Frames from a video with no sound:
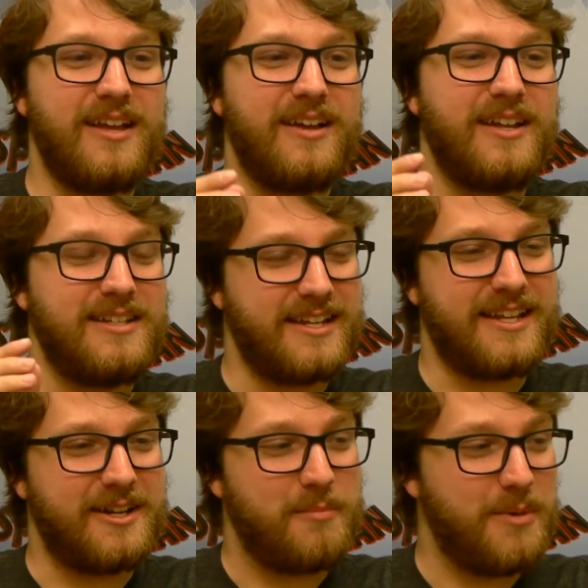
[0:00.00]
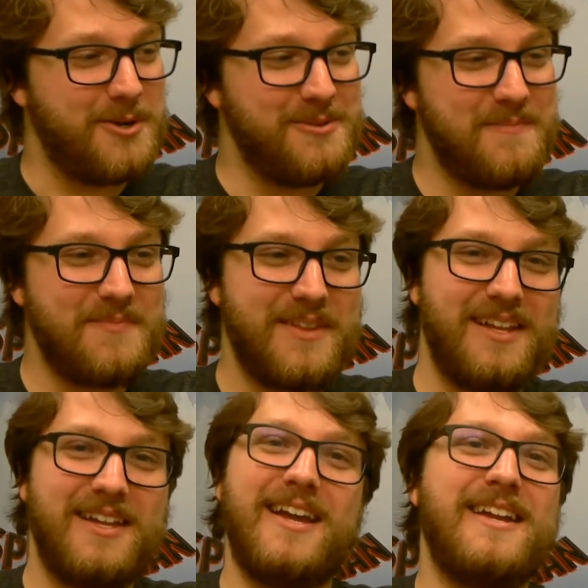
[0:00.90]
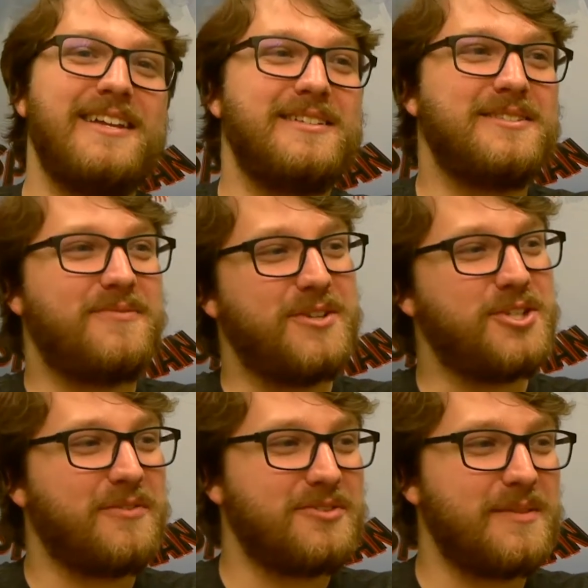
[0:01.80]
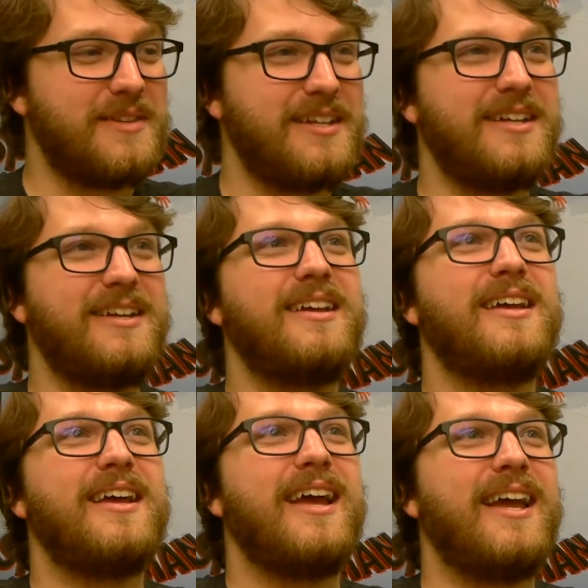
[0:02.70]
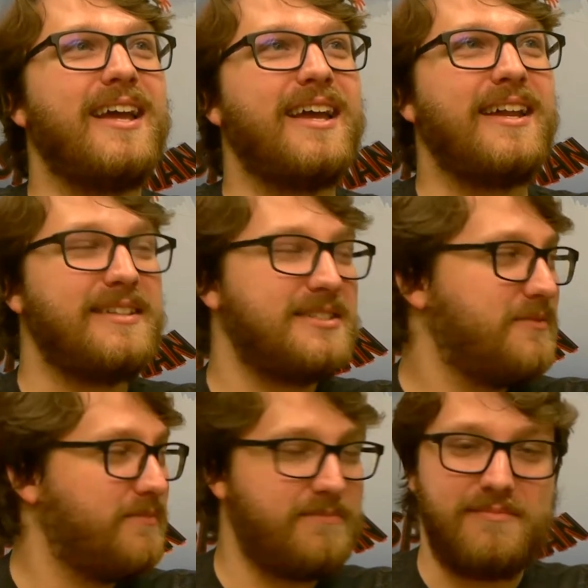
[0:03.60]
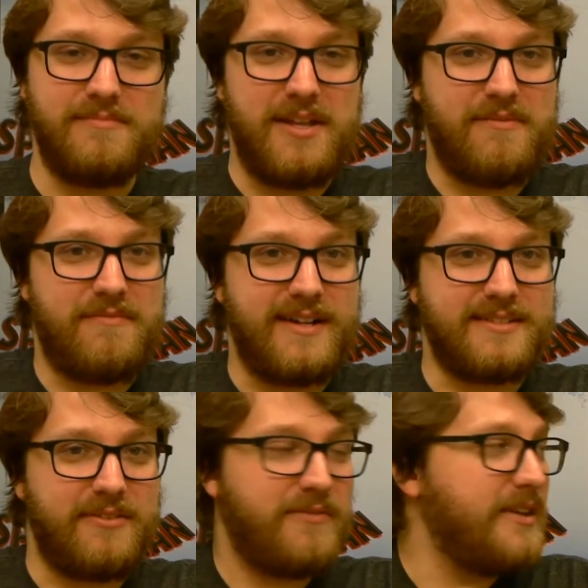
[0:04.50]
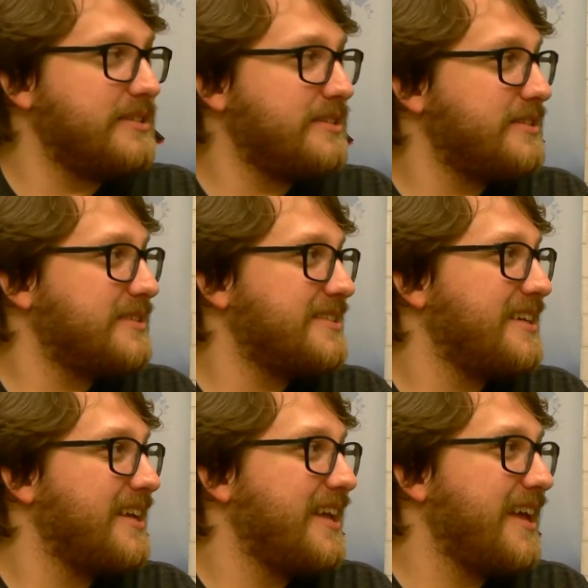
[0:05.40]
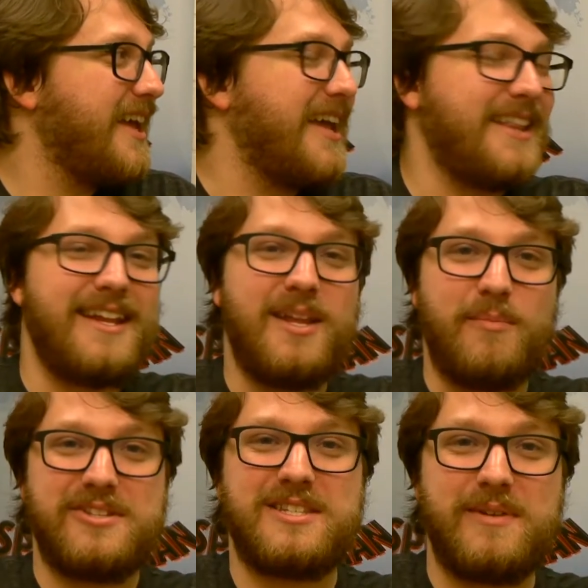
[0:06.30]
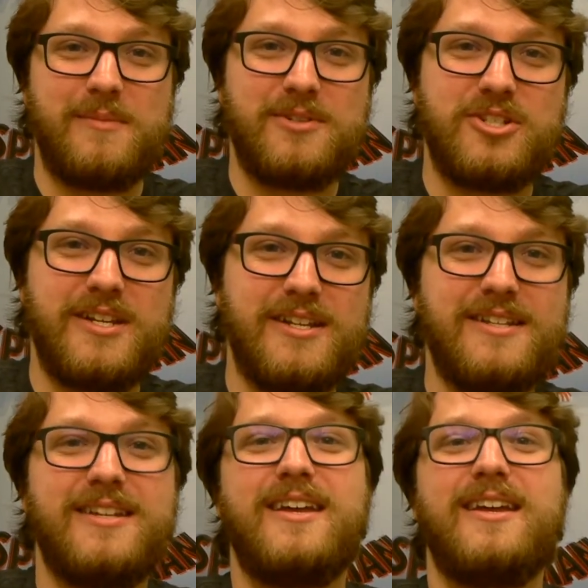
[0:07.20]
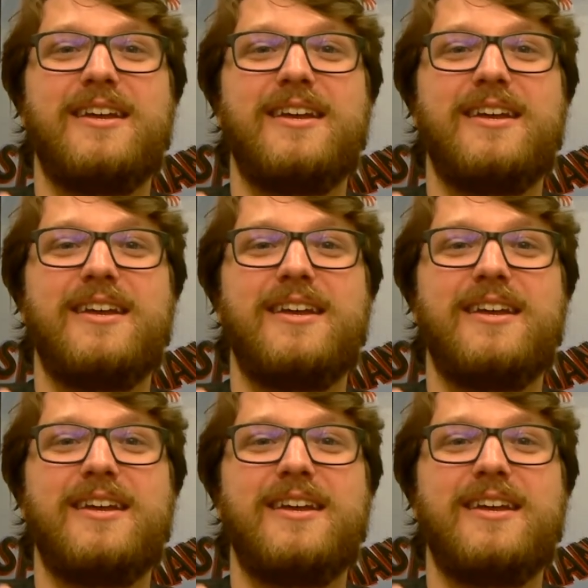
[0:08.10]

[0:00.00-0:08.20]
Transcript: Uh, he's like in a boat and he's fishing for something, and it's he finds like fetuses, and then he puts them in a machine,